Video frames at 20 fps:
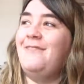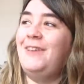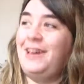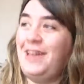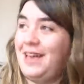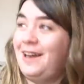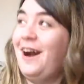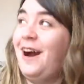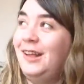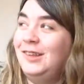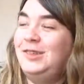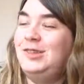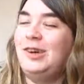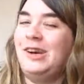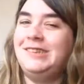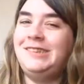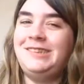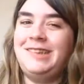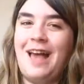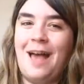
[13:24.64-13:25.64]
You can't
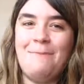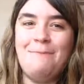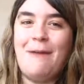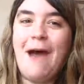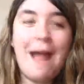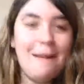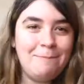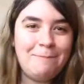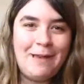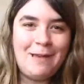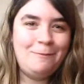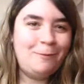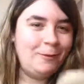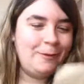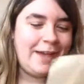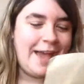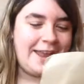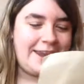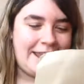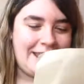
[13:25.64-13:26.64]
trust like bad people,
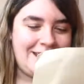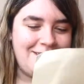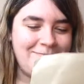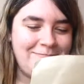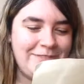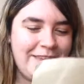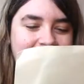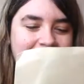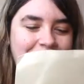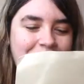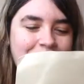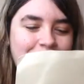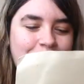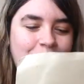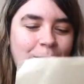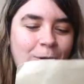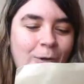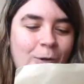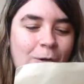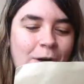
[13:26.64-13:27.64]
can you? "Thank you
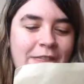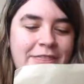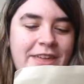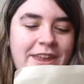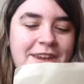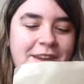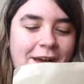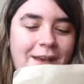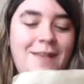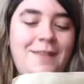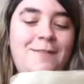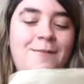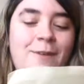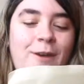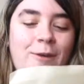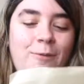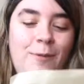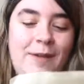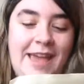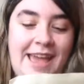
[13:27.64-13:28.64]
for all the nice
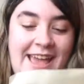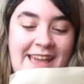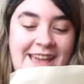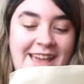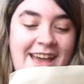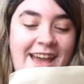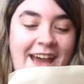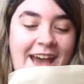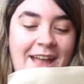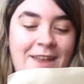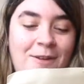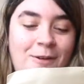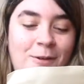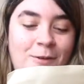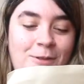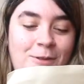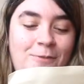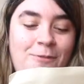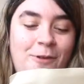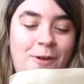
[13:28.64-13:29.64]
food we eat and
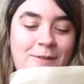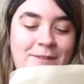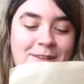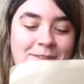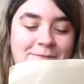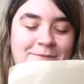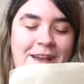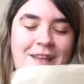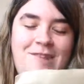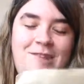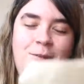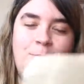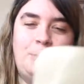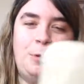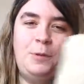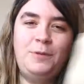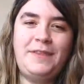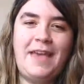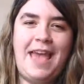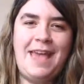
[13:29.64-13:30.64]
all the fruits and
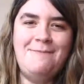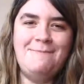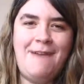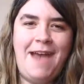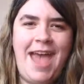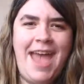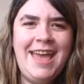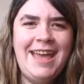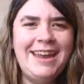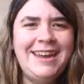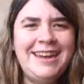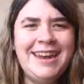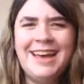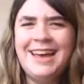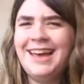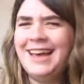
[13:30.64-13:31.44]
vegetables, amen." What